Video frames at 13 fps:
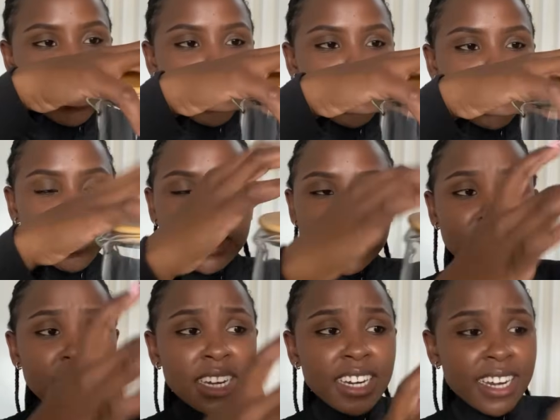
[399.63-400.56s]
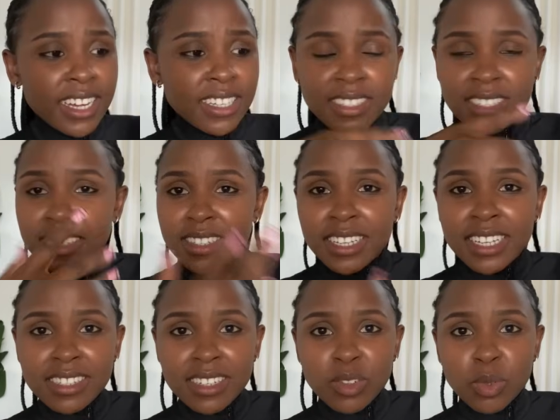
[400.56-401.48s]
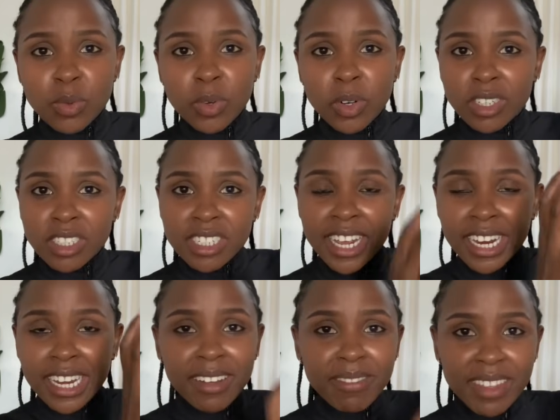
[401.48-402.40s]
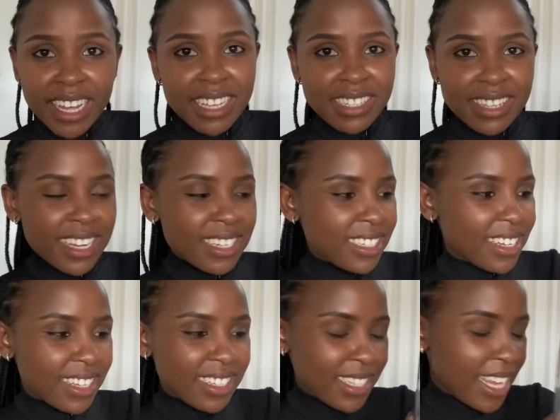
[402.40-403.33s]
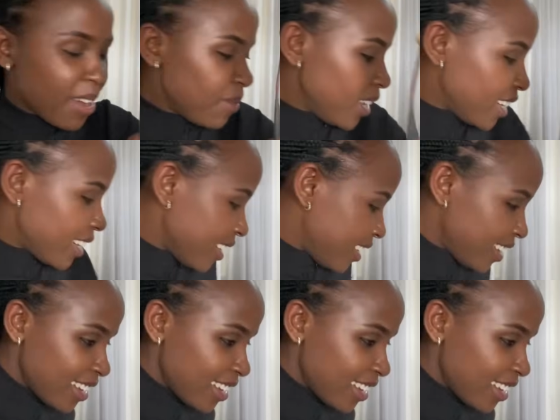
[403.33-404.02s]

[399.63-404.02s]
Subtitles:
so it's really nice. It's easy to wash. I love the aesthetics. I mean,